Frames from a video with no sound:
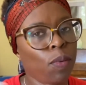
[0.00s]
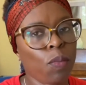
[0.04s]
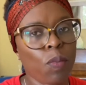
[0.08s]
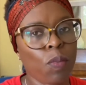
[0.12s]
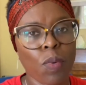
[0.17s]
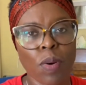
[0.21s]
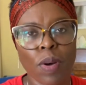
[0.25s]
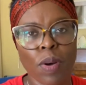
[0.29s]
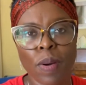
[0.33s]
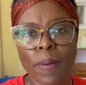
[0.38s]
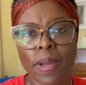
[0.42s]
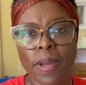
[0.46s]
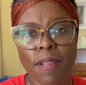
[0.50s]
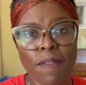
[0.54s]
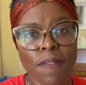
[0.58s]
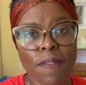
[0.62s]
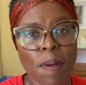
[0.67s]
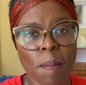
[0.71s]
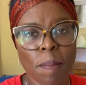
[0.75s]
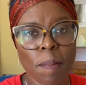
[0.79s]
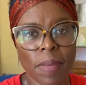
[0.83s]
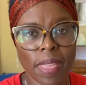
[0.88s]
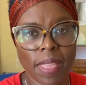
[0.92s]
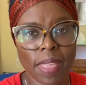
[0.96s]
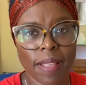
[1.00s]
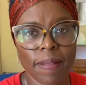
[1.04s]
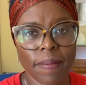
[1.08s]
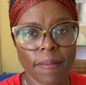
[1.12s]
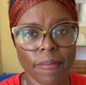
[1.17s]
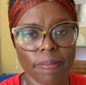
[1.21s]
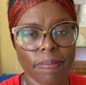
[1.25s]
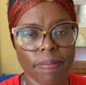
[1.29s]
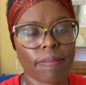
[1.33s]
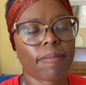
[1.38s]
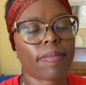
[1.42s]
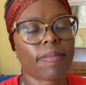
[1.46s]
walk away from me.
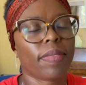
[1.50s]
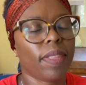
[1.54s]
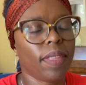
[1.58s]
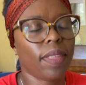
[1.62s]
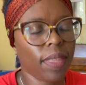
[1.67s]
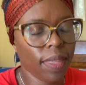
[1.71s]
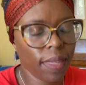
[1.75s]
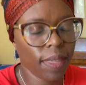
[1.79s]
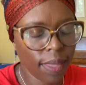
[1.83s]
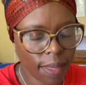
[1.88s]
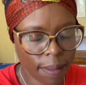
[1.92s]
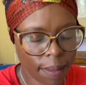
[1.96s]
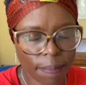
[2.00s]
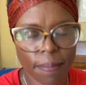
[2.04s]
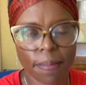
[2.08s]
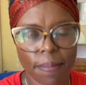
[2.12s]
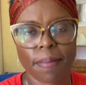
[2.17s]
Yep.